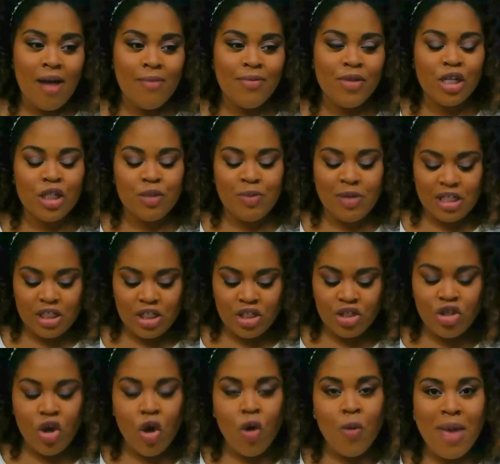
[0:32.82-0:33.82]
There's been
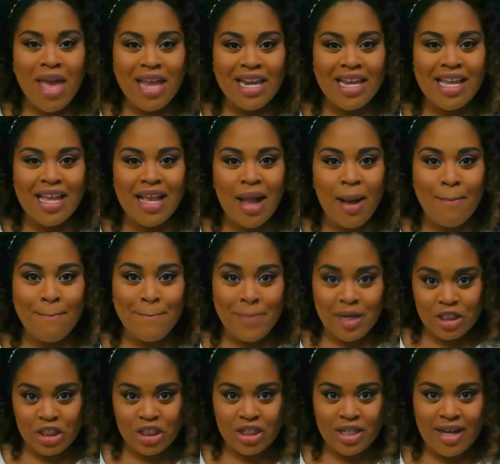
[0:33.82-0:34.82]
so many
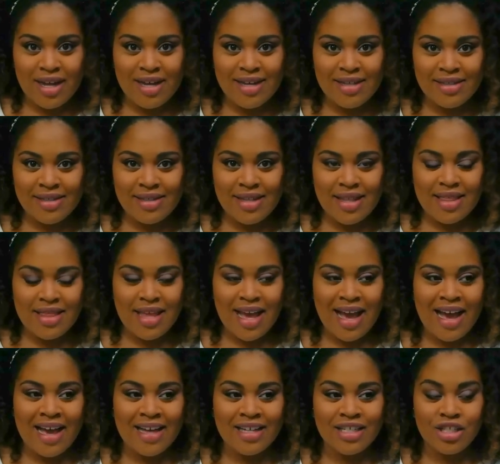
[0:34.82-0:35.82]
budget cuts
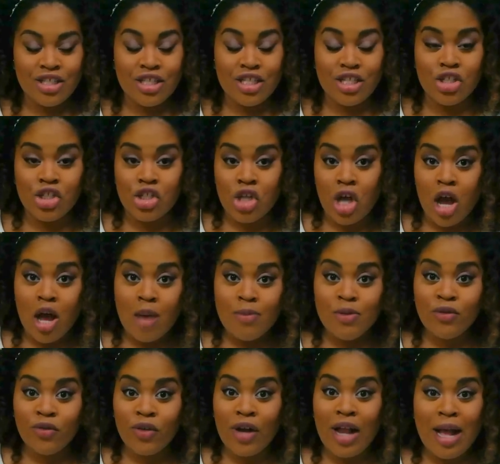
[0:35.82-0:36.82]
that the
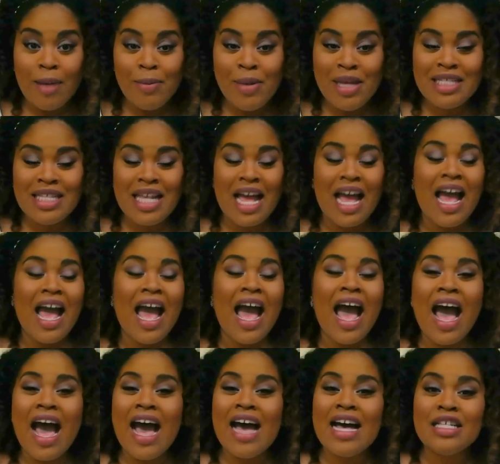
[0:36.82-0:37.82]
jobs for EPIKs
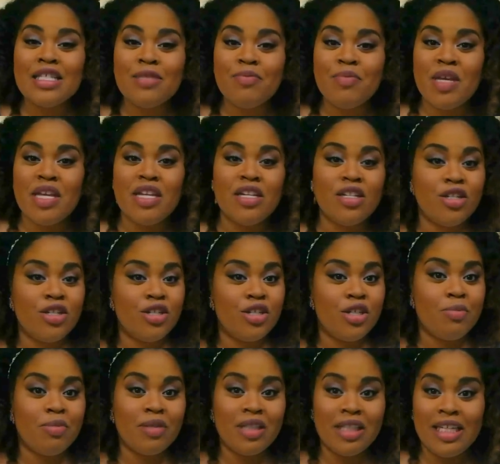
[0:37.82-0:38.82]
has been
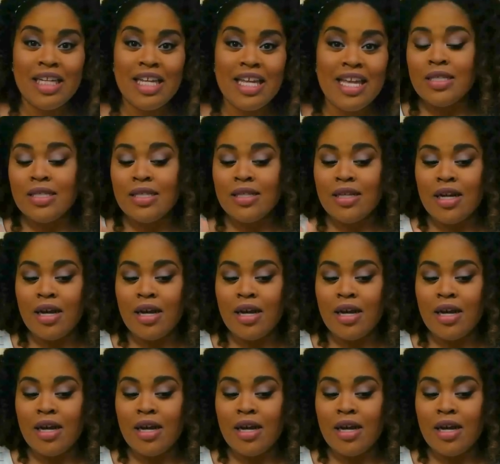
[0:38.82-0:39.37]
depleting